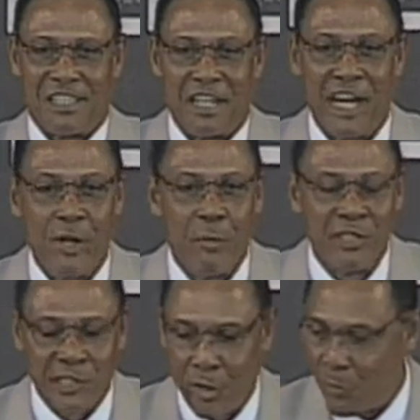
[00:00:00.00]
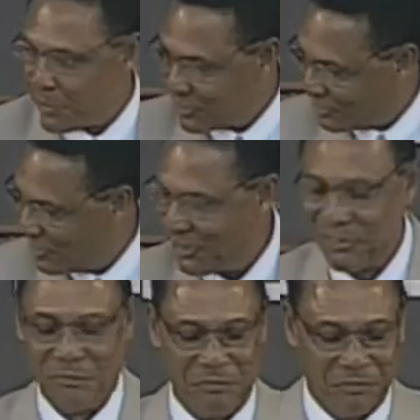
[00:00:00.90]
Thank you, Mr. Commissioner.
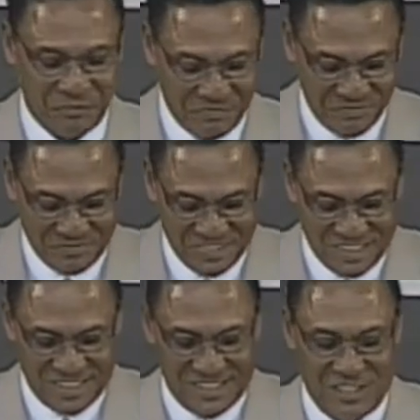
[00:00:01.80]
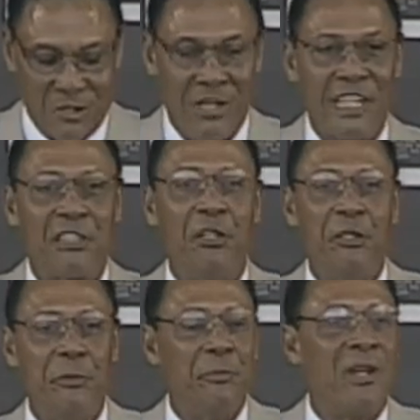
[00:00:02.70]
Good
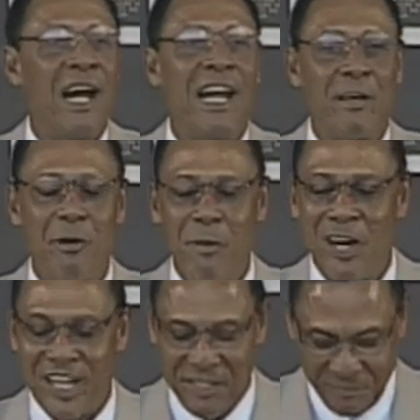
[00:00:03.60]
afternoon. Hi, everybody.